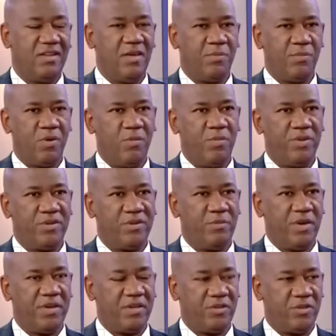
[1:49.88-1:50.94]
They
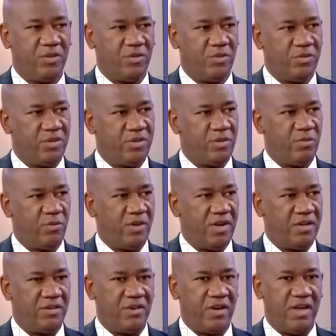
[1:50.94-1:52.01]
promised better security for
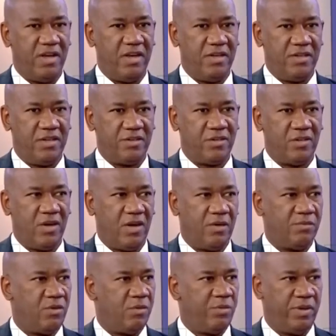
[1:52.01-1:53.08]
Nigeria. 8 years now
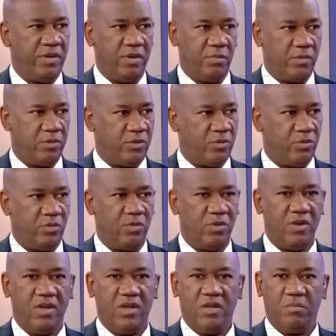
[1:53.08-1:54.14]
have not been able to.
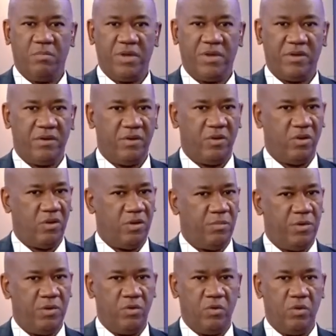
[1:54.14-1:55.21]
Better
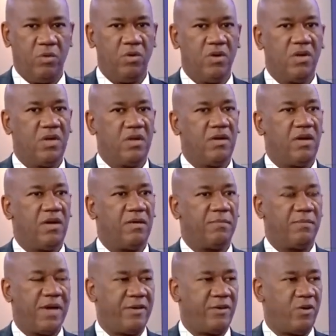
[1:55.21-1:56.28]
economy, no.
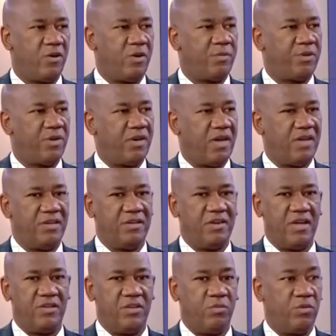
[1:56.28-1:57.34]
Fight corruption.
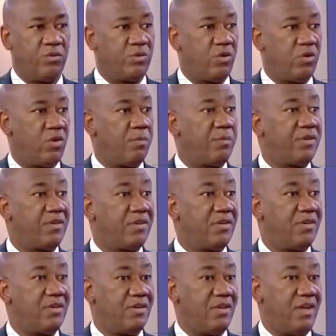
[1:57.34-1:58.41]
Nigeria is the most
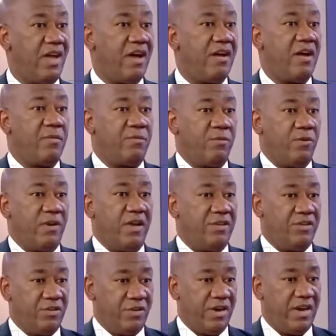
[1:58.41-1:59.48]
corrupt era for
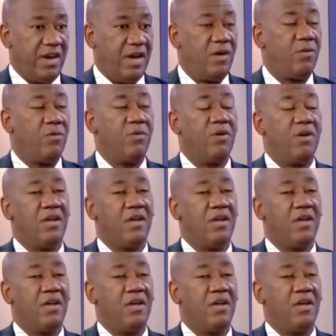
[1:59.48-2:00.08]
Nigeria now.